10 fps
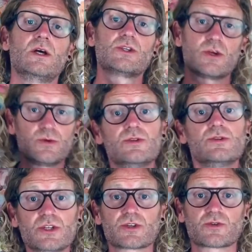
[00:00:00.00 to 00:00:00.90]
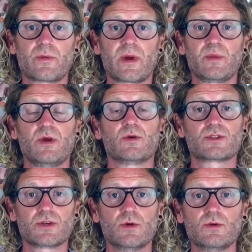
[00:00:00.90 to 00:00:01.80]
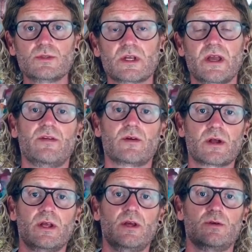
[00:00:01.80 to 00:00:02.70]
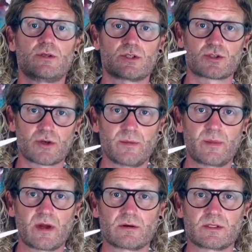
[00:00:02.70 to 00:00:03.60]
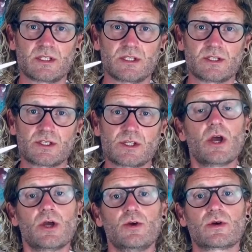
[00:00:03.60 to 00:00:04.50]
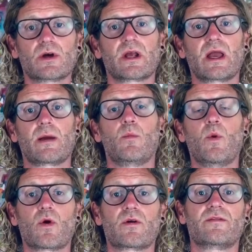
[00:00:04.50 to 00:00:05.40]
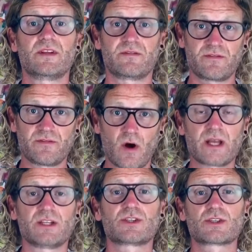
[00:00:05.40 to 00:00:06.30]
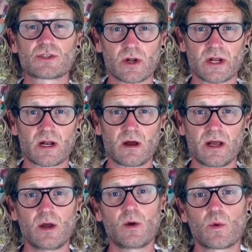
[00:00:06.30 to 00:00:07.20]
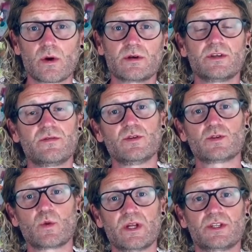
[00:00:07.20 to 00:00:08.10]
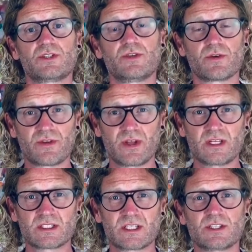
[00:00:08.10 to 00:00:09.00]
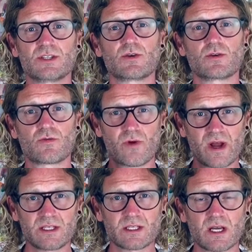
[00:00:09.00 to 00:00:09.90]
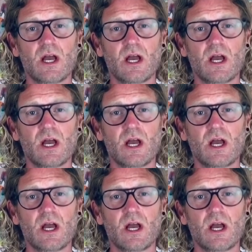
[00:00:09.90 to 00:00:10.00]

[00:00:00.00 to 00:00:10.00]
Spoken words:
So just remember your tools. If you're going to use a straight pair of scissors, you're going to get more of a defined solid line, whereas if you switch to your thinning scissors or your razor,